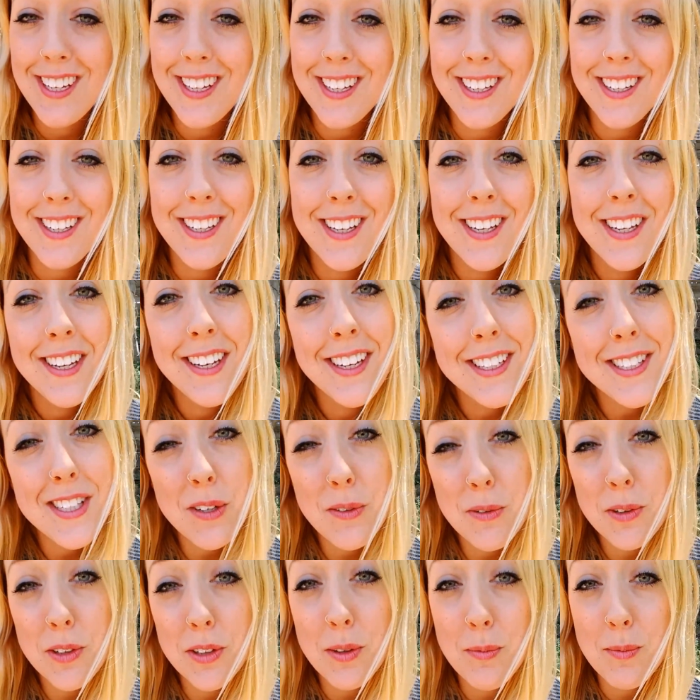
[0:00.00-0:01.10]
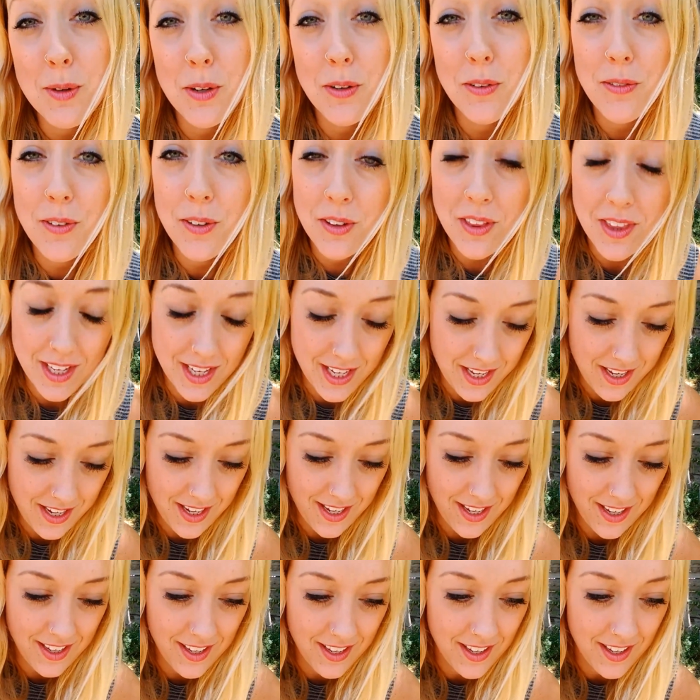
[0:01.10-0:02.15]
and it's a really beautiful thing.